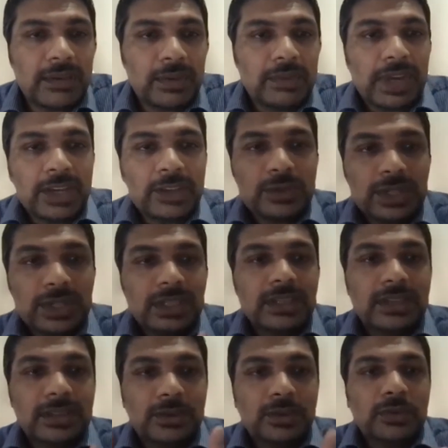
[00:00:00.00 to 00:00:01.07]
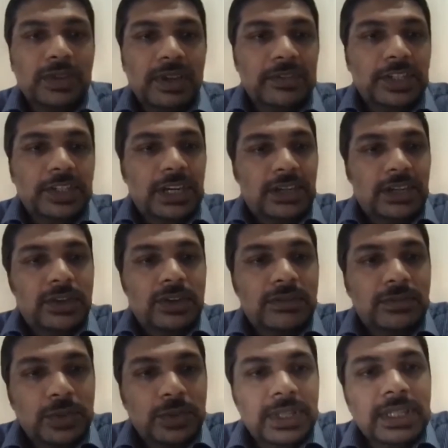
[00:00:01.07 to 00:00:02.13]
actually we have a track record
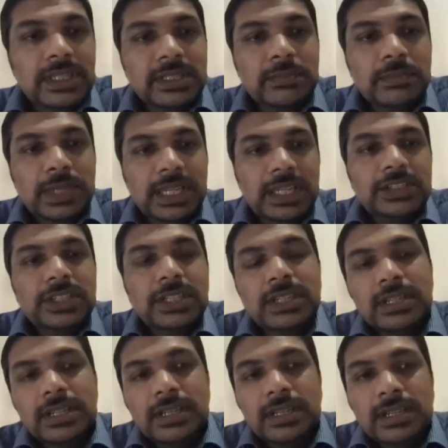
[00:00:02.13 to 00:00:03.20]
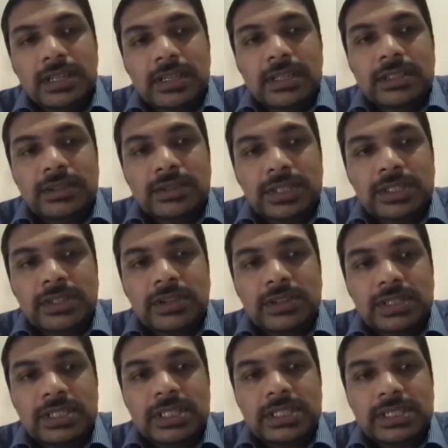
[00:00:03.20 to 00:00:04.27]
of doing this in Malaysia. So it's
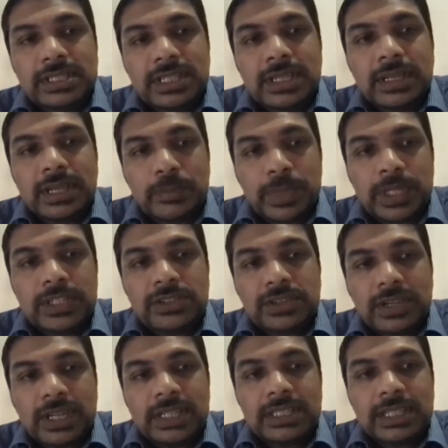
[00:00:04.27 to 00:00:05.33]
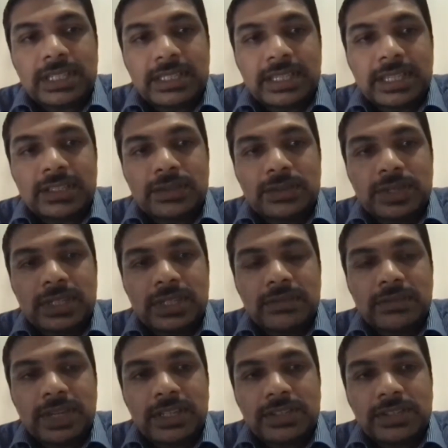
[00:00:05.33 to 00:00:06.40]
not just a pitch on our side; it's actually a
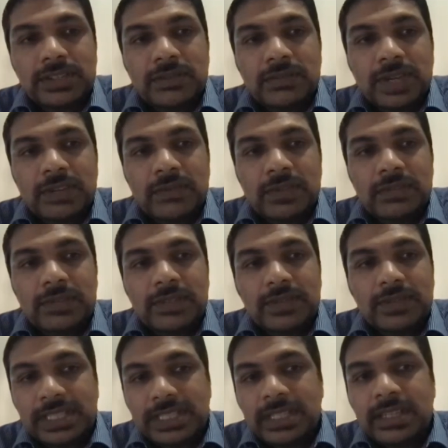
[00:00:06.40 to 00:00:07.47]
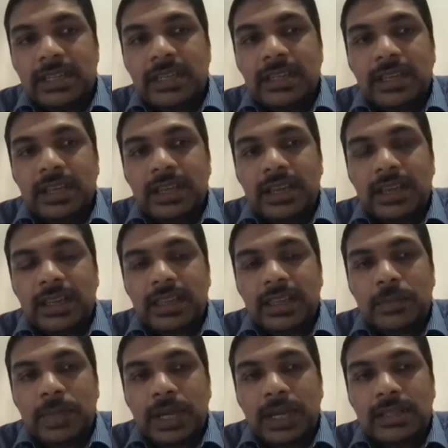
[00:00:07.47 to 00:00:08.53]
reflection of what we've invested in
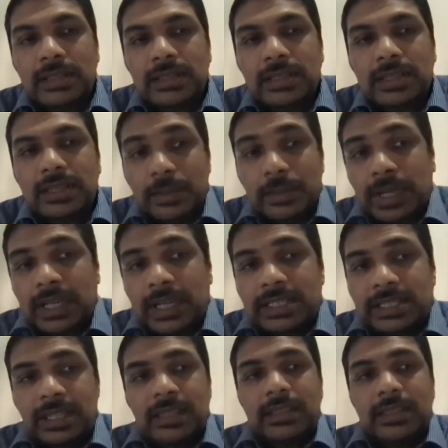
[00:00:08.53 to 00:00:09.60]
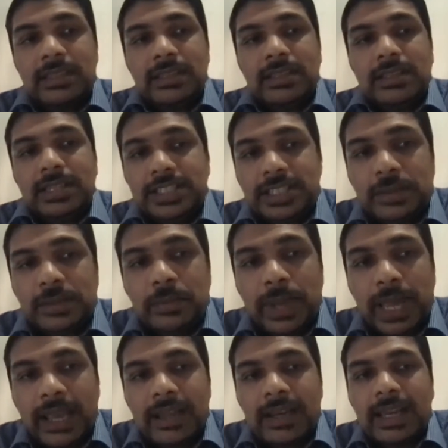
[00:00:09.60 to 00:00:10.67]
the past. And the digital
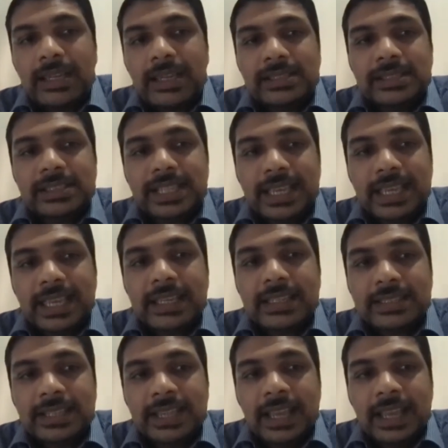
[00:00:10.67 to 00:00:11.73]
bank license, I guess,